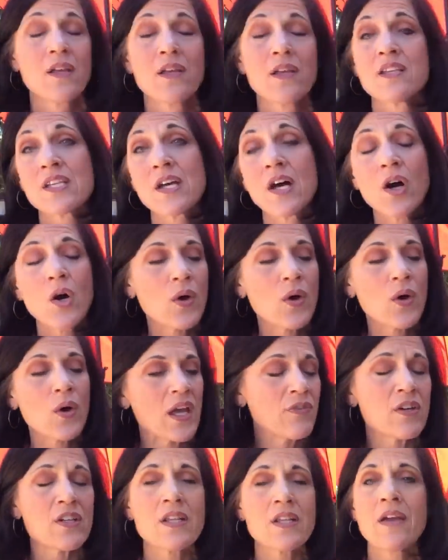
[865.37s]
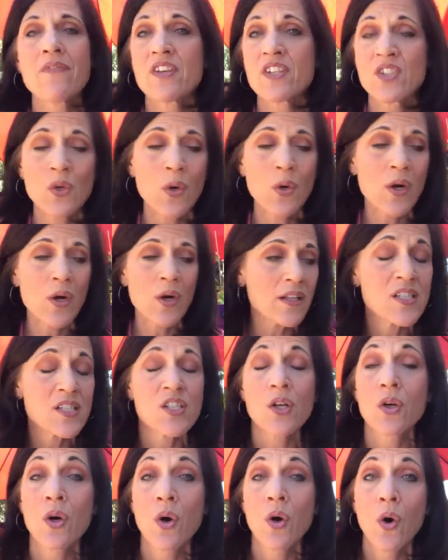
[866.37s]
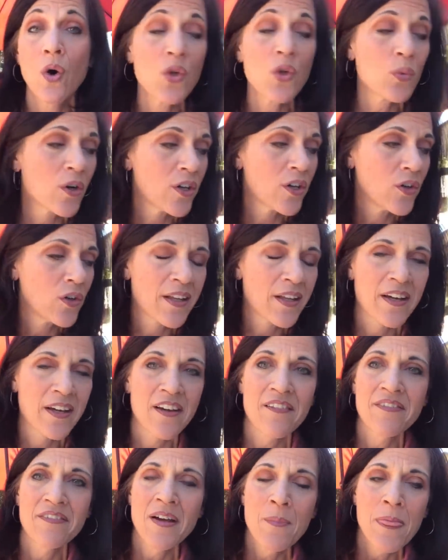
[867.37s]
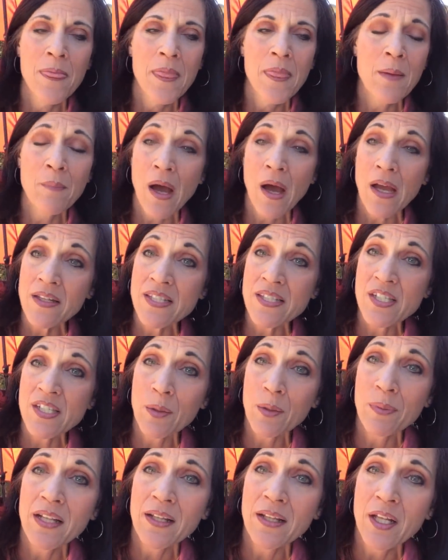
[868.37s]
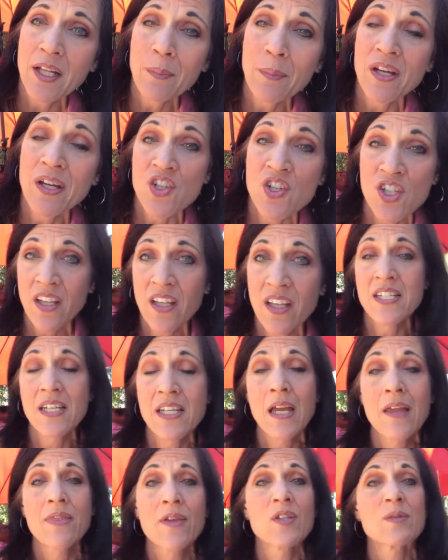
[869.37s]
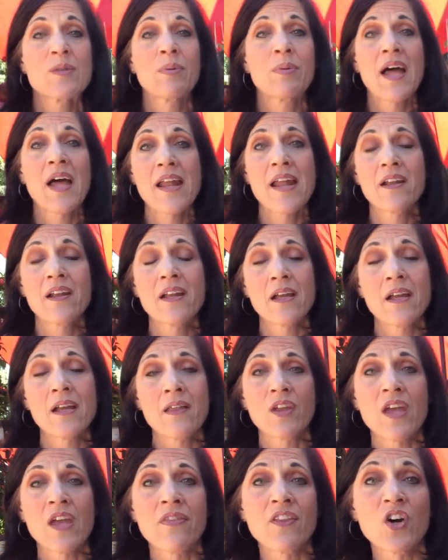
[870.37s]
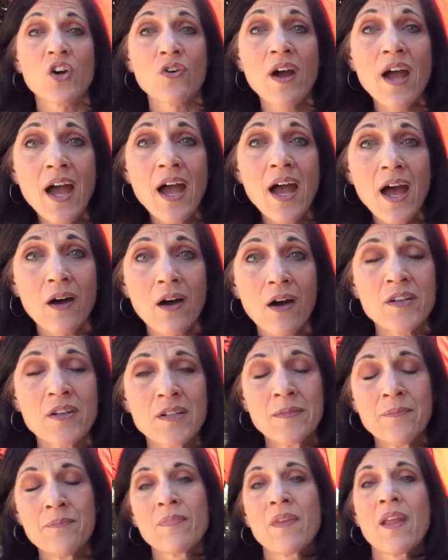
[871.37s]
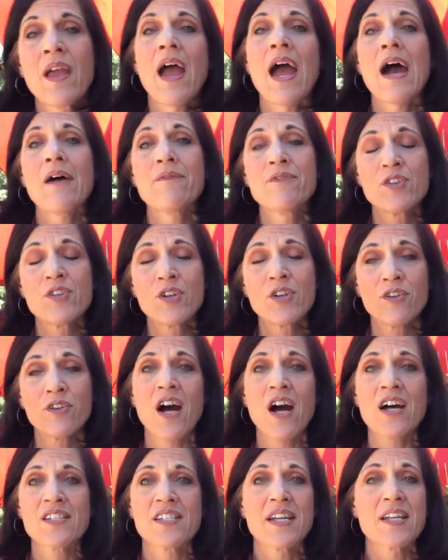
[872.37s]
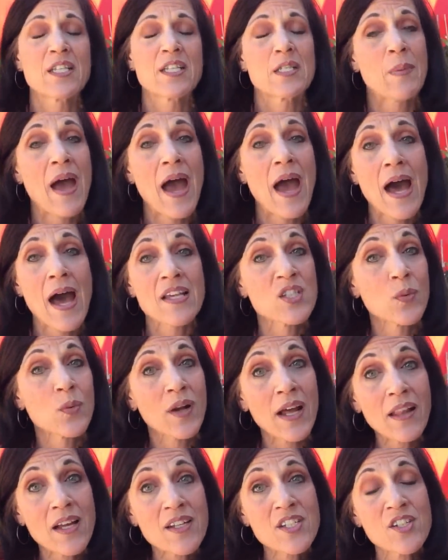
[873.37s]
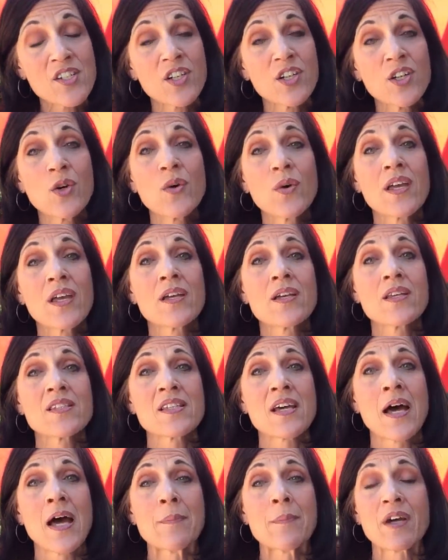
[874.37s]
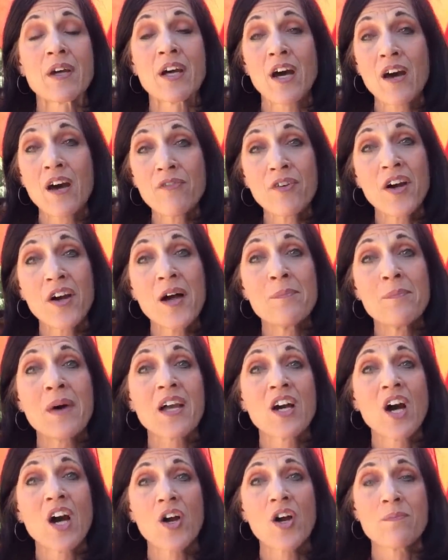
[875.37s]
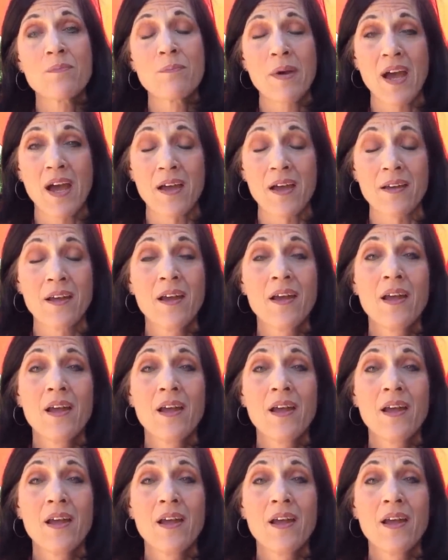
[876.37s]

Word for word: So if, you, if the soil is still cold where you live, it might still be a little bit chilly to get those planted in, in the ground after your frost date has passed. So what I like to do is um, cover up my garden bed